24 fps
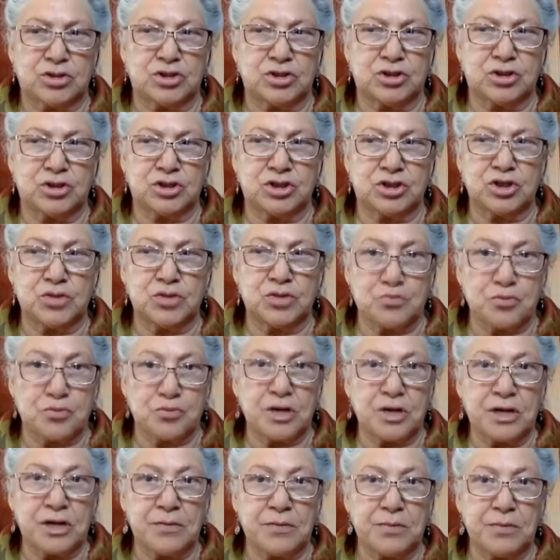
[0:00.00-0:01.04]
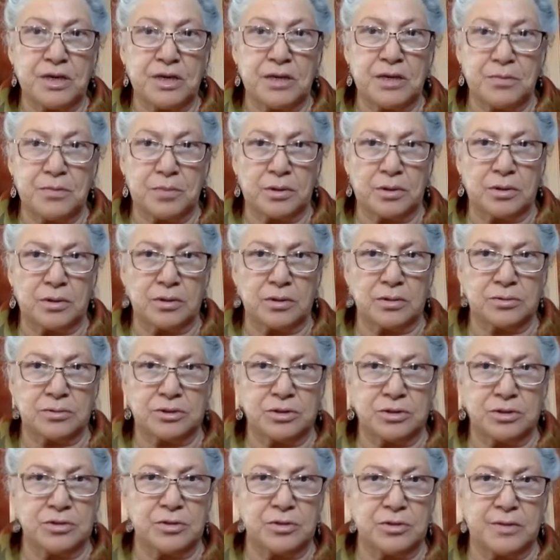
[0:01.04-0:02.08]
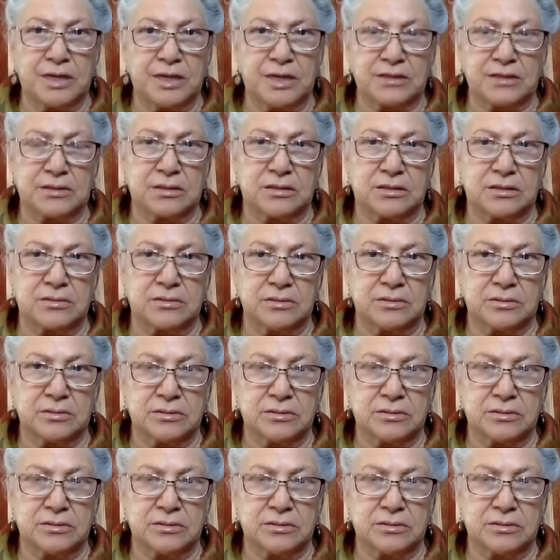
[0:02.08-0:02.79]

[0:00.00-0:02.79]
to bring people to New Mexico.